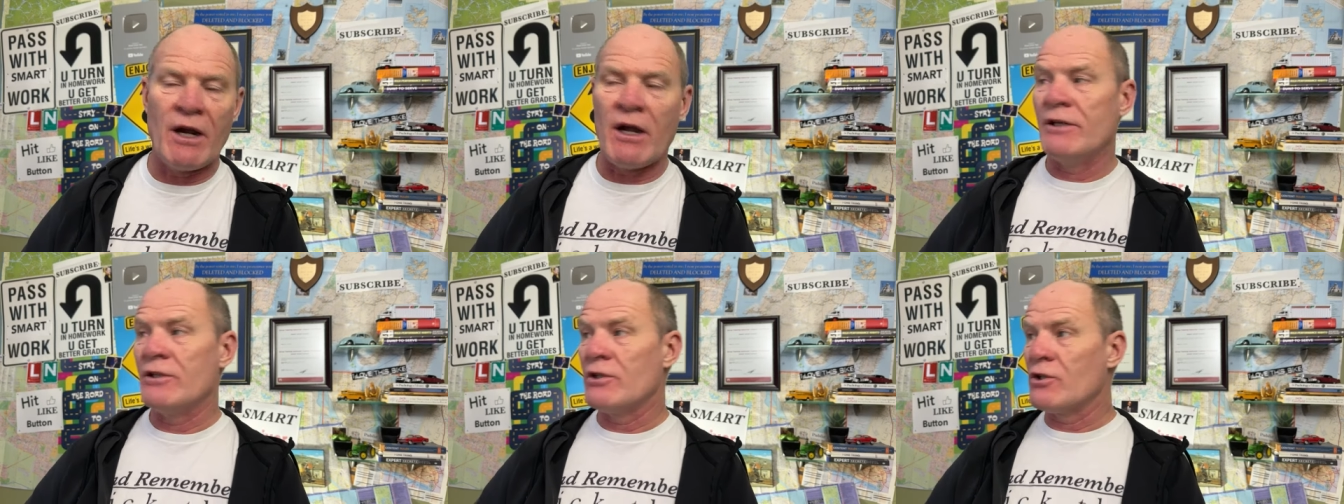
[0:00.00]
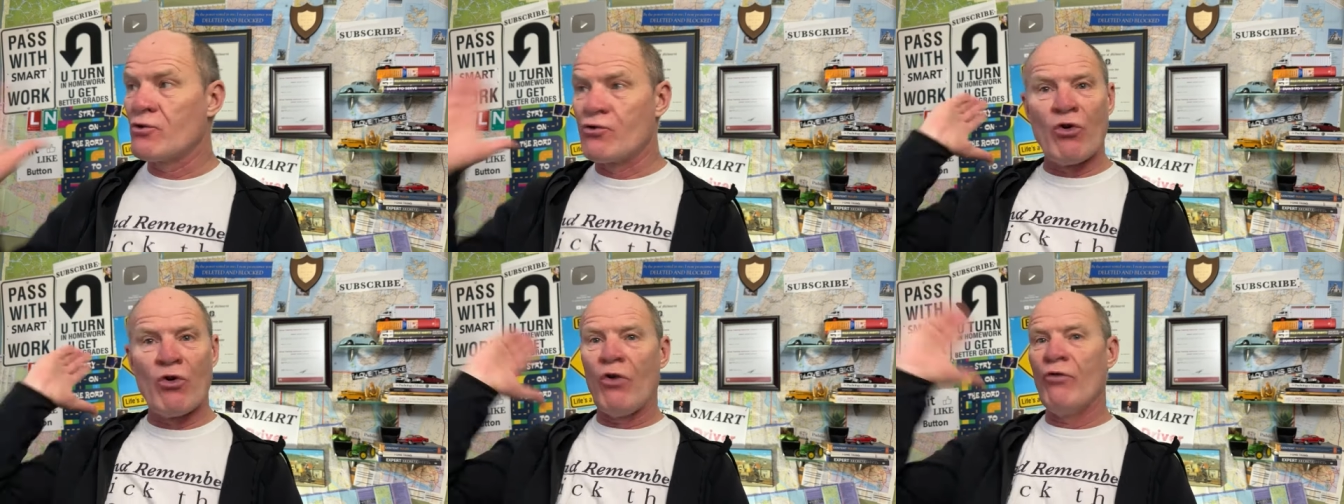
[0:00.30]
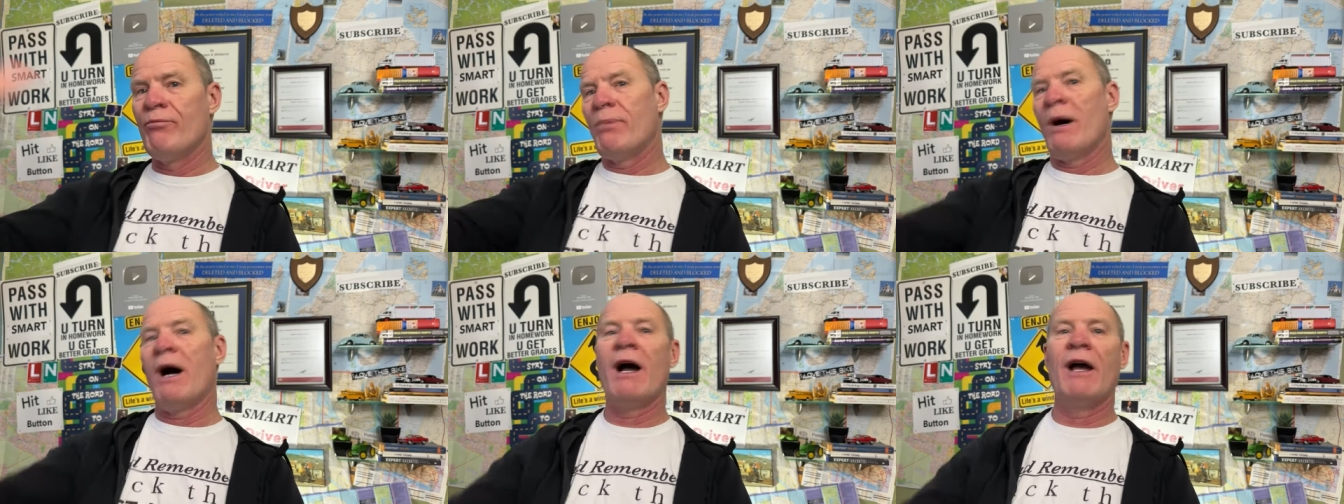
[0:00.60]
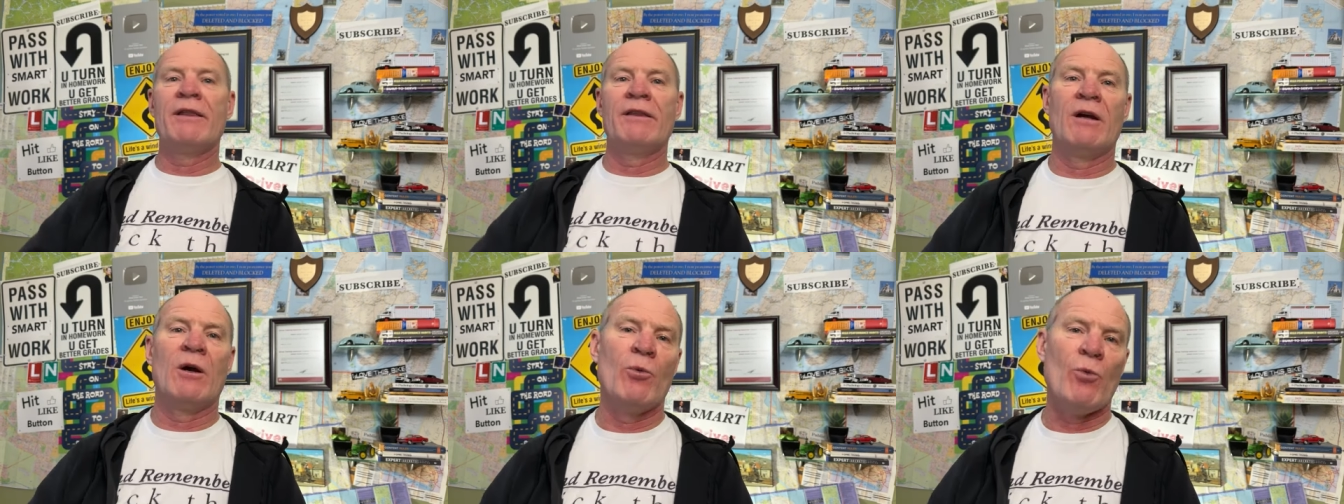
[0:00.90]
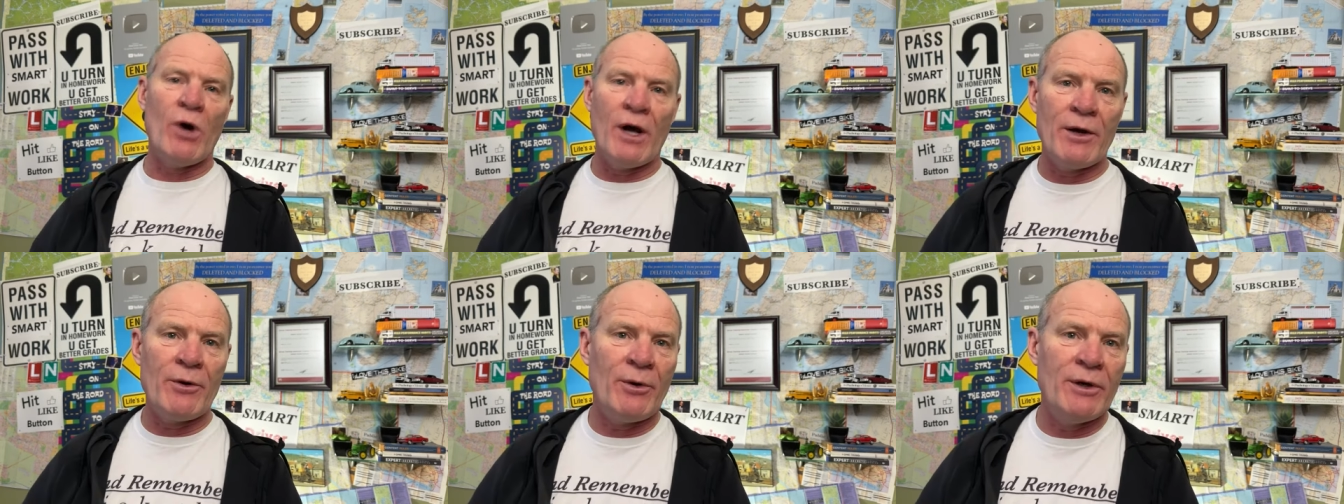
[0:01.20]
I just drove by there.
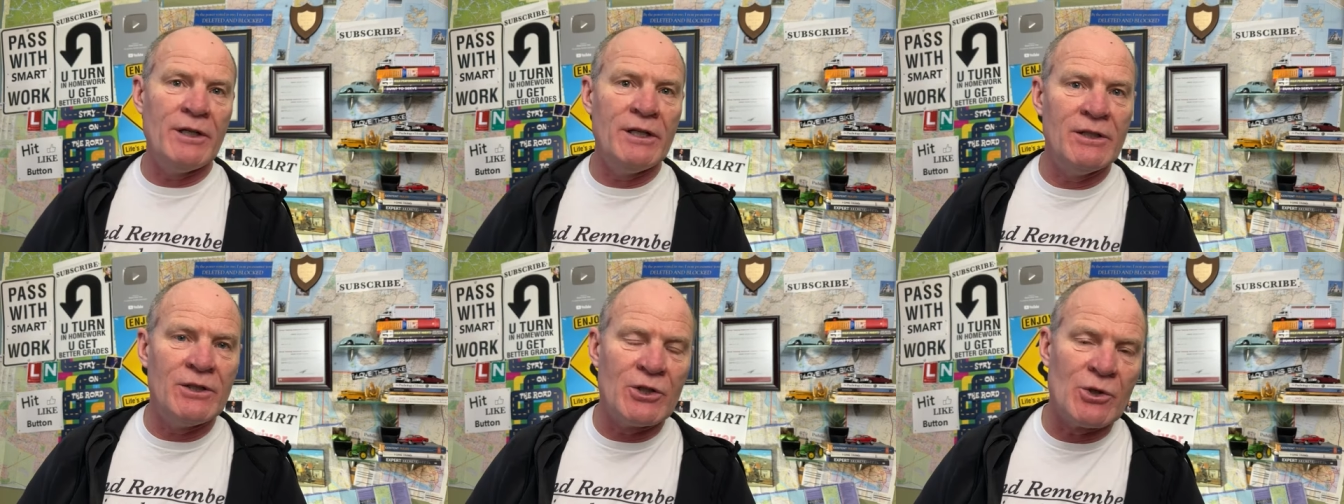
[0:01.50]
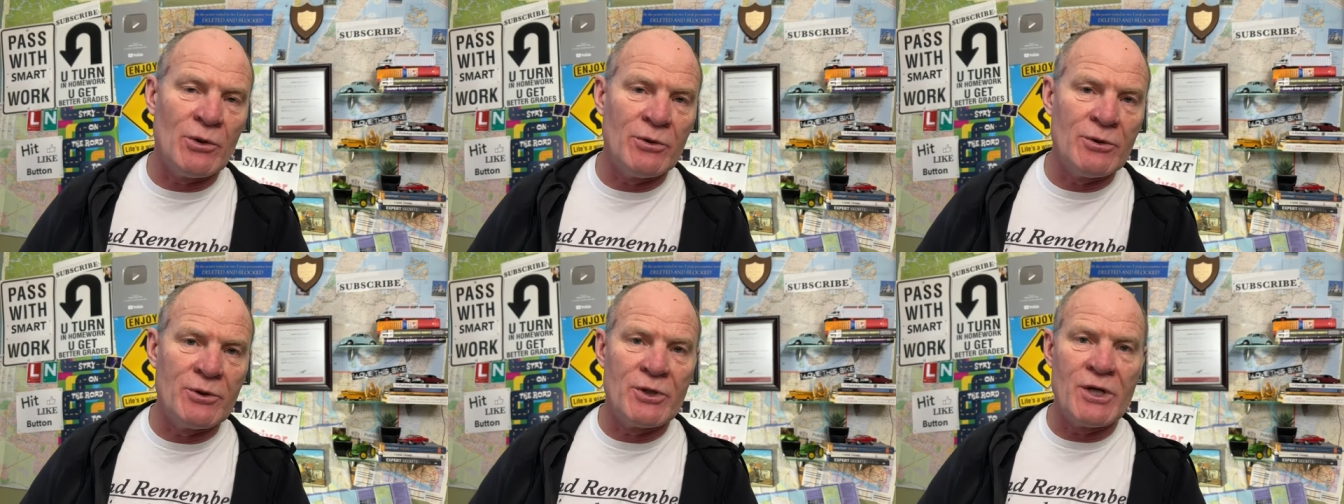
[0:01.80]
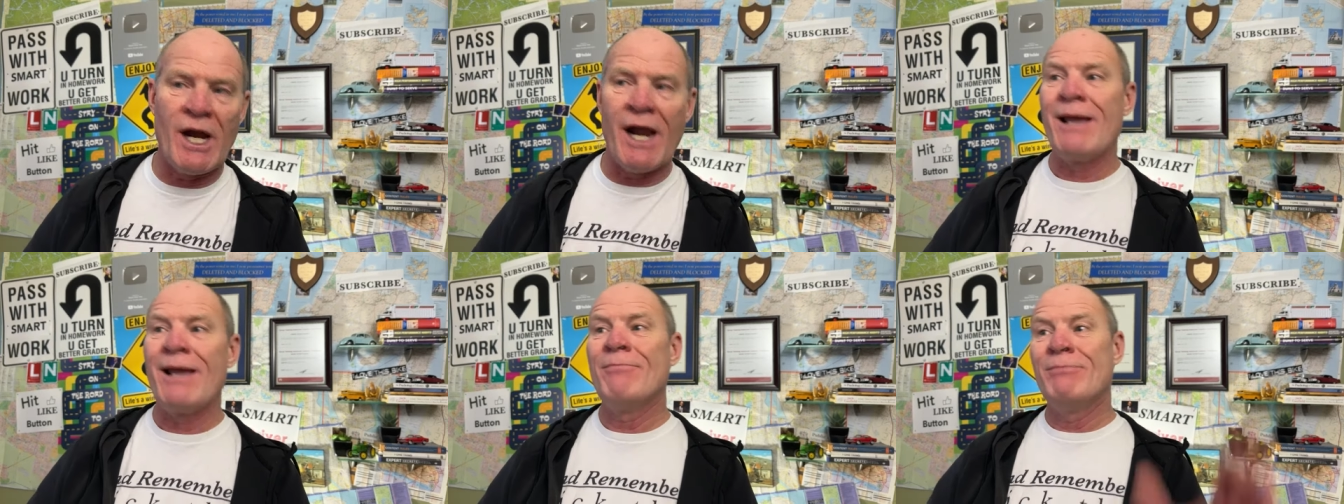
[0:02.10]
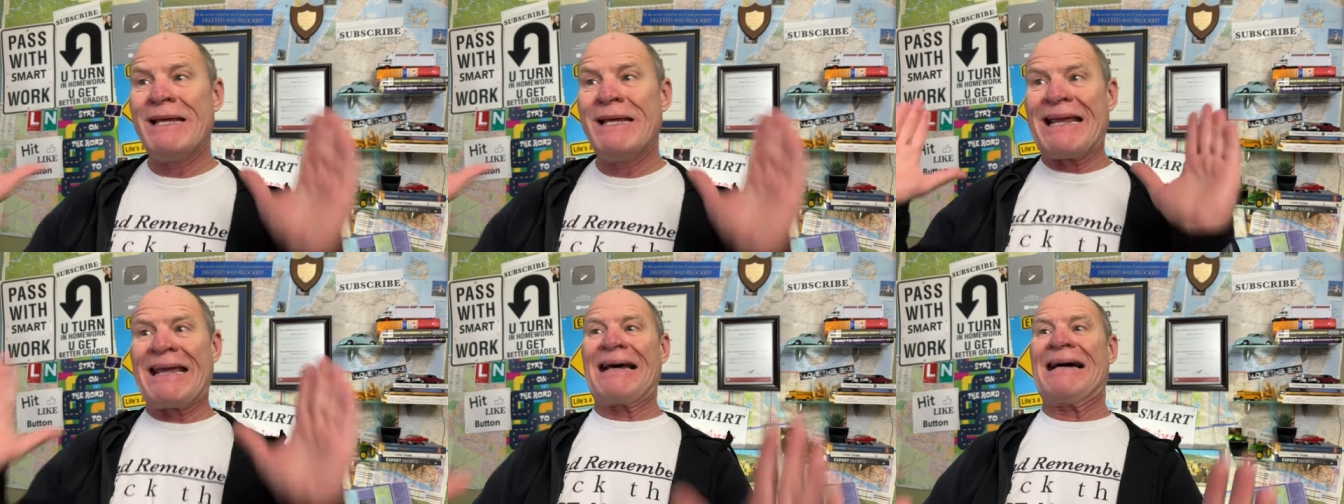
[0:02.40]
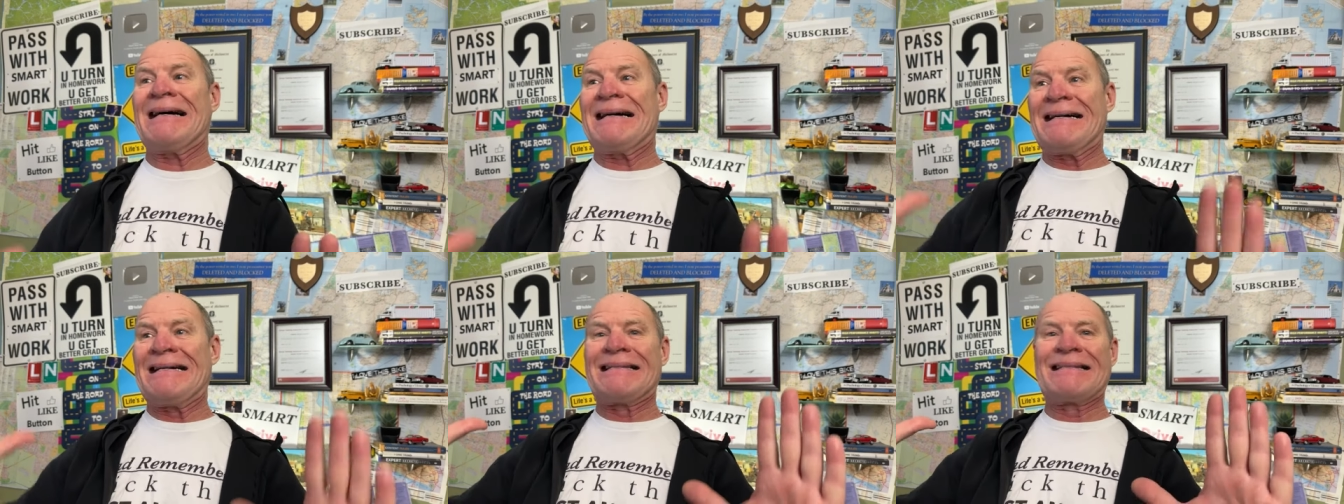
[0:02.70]
Why do I need to shoulder check?
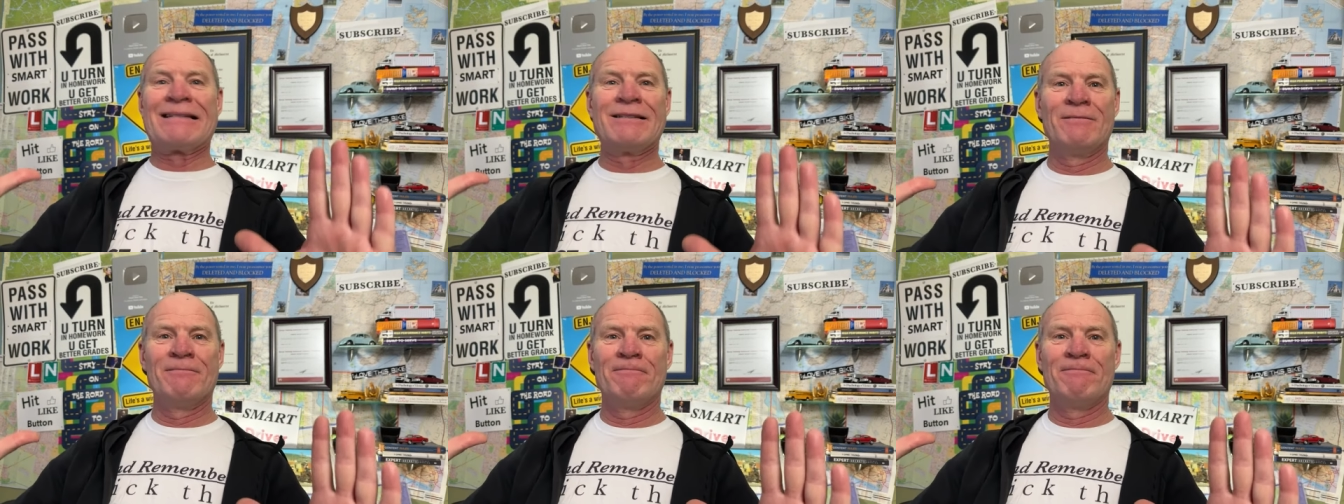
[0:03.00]
Because